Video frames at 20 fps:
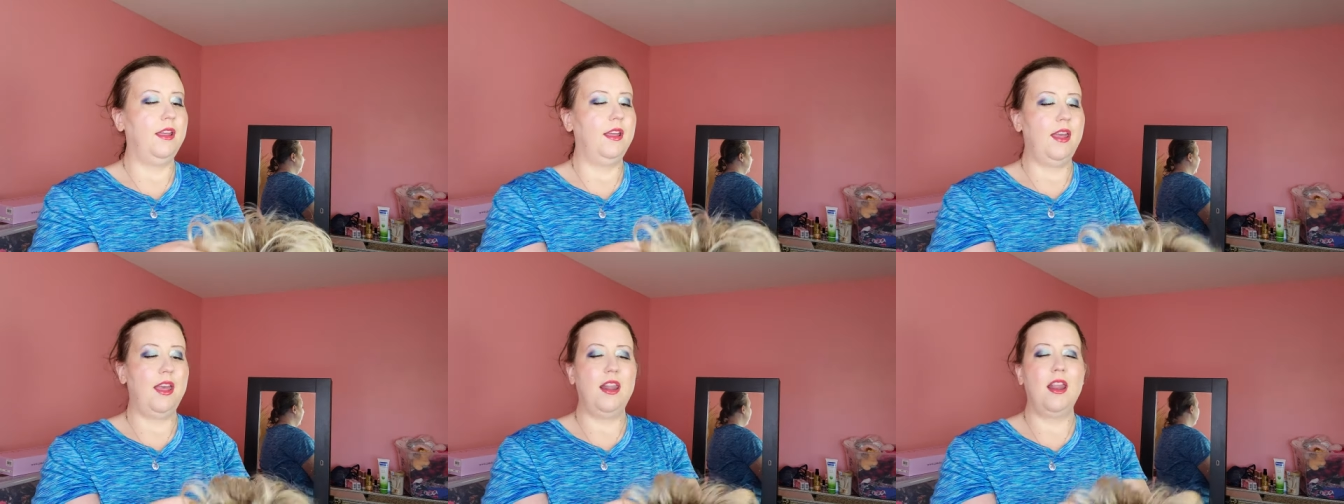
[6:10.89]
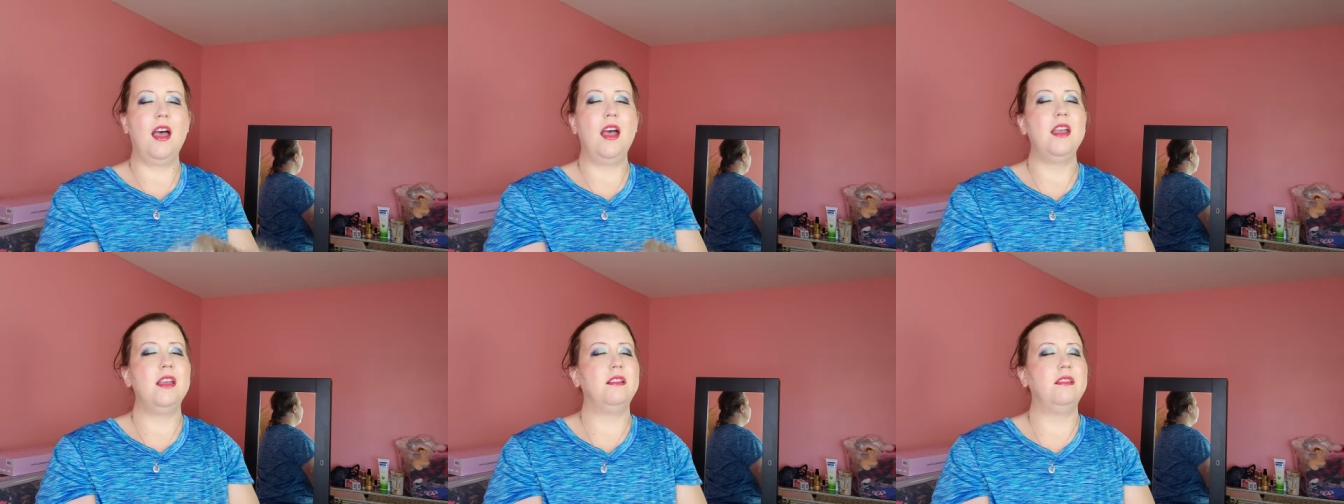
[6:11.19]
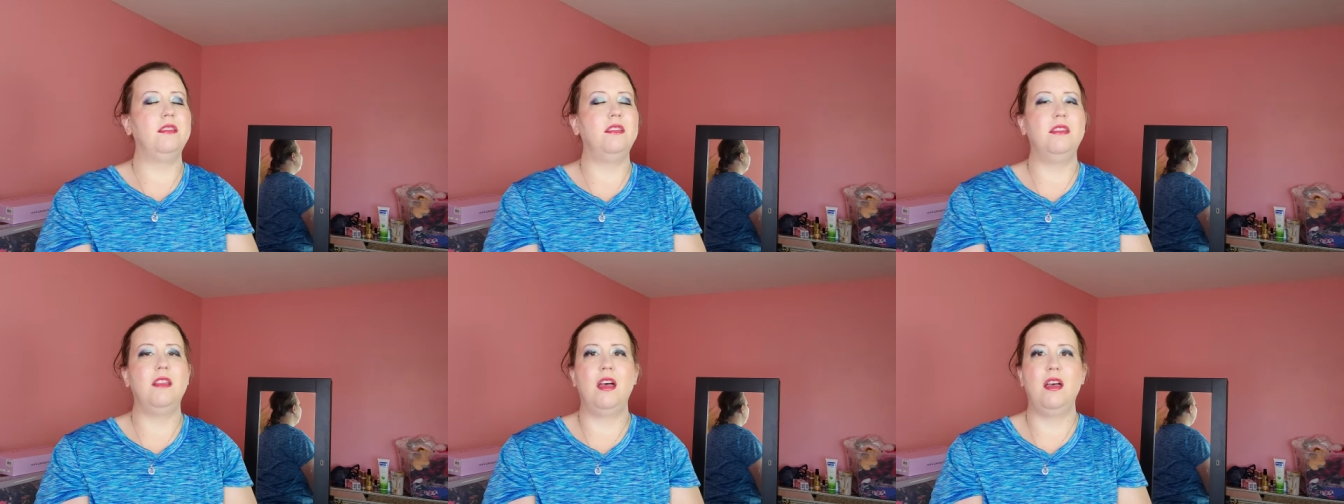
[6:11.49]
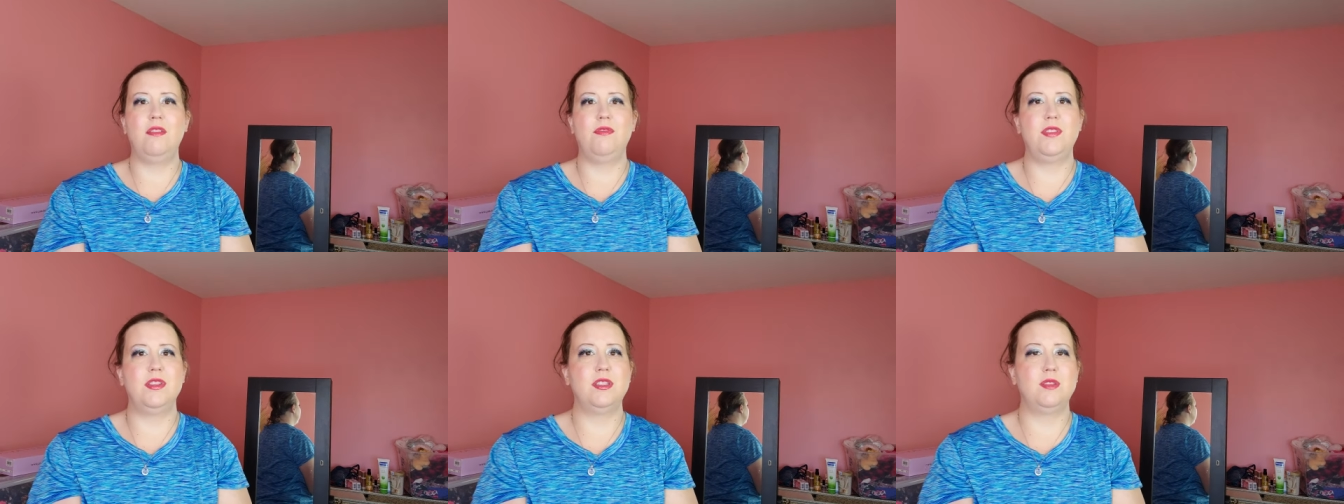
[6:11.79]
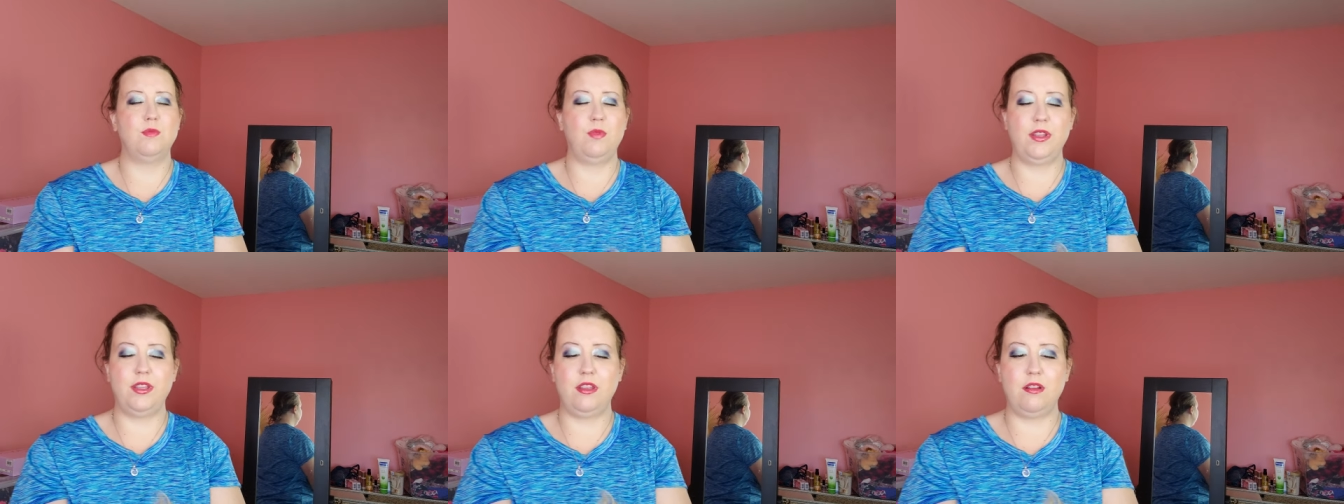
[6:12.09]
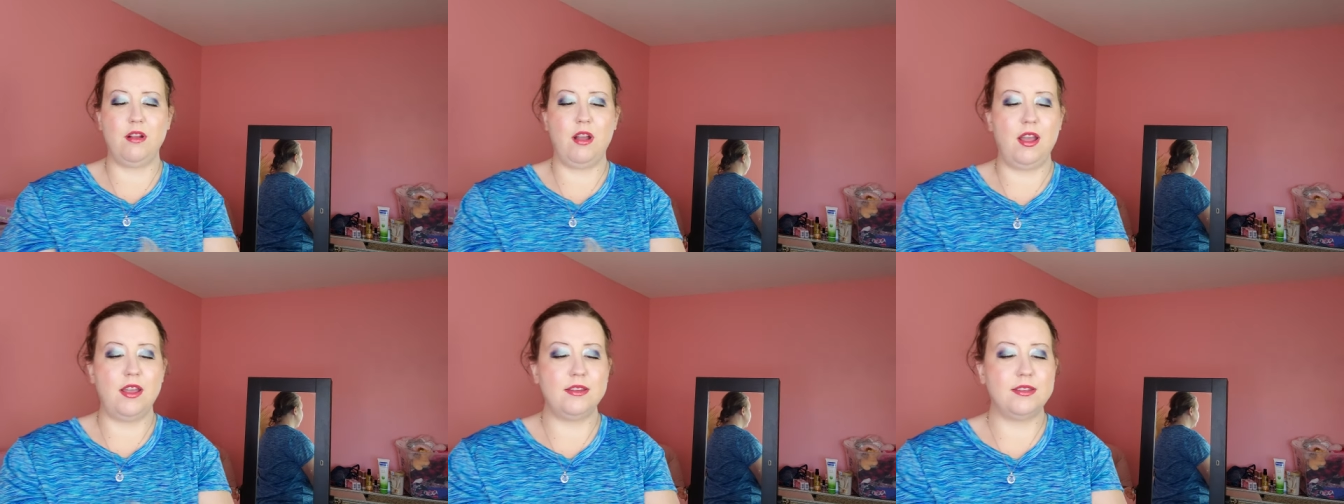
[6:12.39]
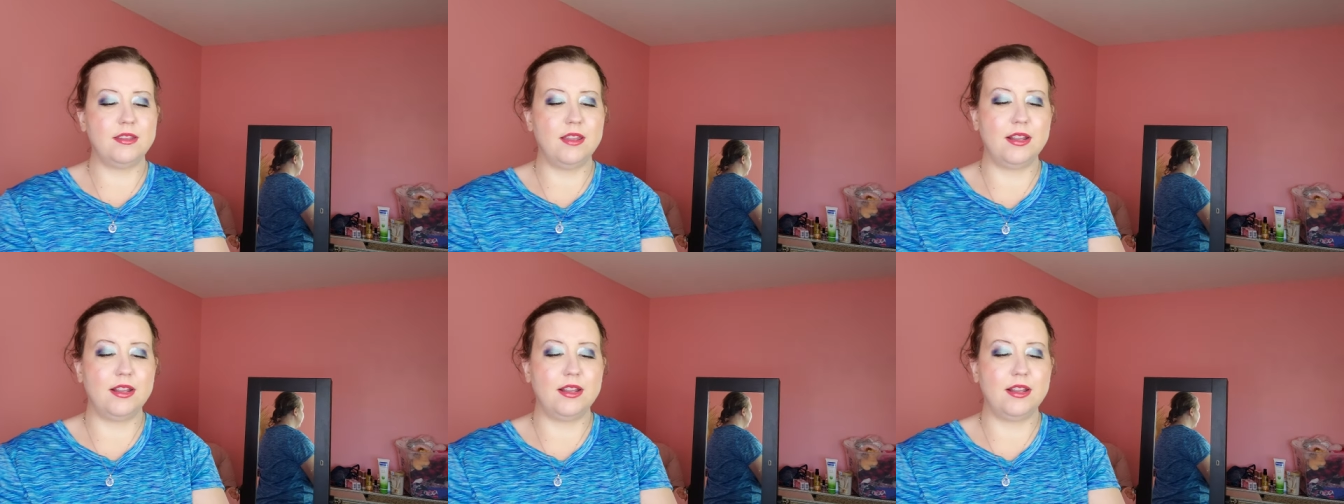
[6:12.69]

And I love this wig, you guys.